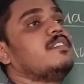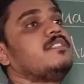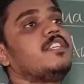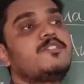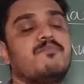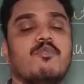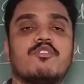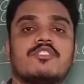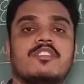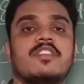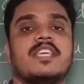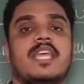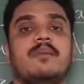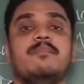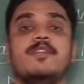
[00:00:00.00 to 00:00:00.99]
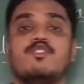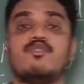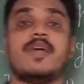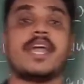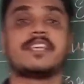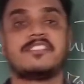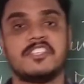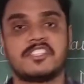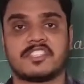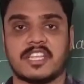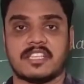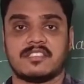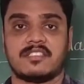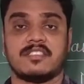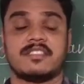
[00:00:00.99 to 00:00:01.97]
this portion came into
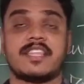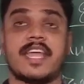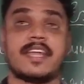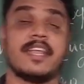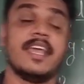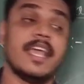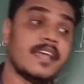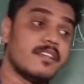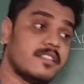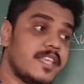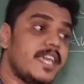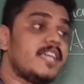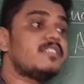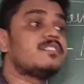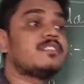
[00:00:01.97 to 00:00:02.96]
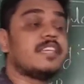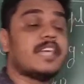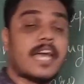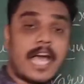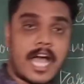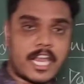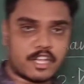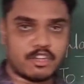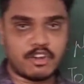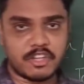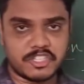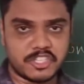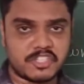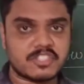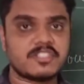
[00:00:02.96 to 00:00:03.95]
existence. That they
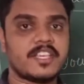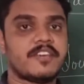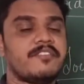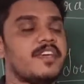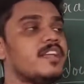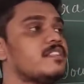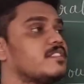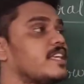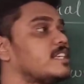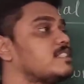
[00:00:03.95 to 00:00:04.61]
archaeologists they